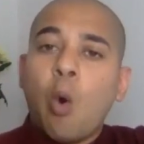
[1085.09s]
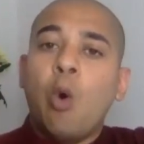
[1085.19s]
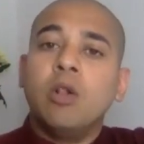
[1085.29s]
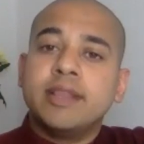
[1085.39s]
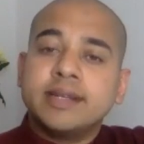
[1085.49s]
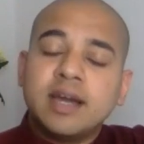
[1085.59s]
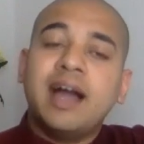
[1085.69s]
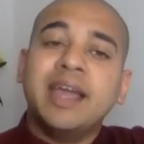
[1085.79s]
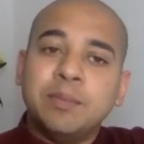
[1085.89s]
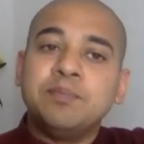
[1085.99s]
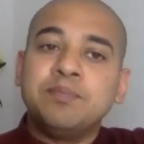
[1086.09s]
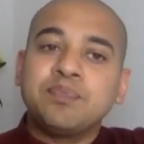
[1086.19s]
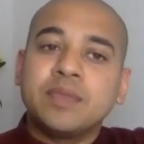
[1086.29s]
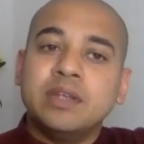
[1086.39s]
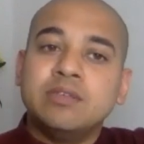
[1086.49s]
all the time,
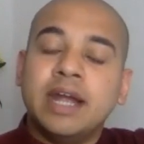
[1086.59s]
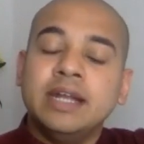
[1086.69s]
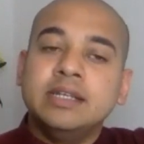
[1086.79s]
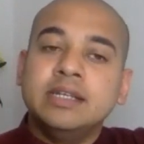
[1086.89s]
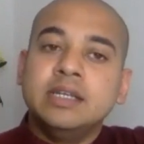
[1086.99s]
right?